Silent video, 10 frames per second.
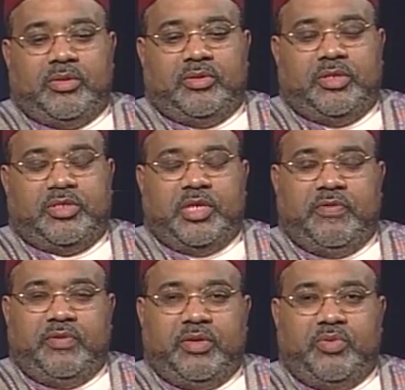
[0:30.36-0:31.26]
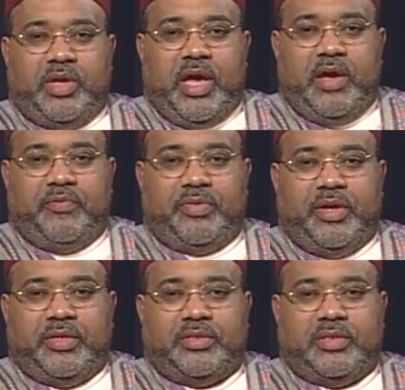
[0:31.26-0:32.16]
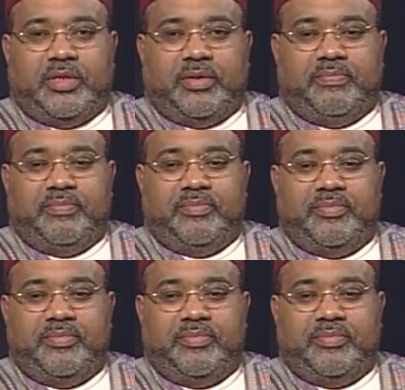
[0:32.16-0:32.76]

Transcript: This evening we have with us a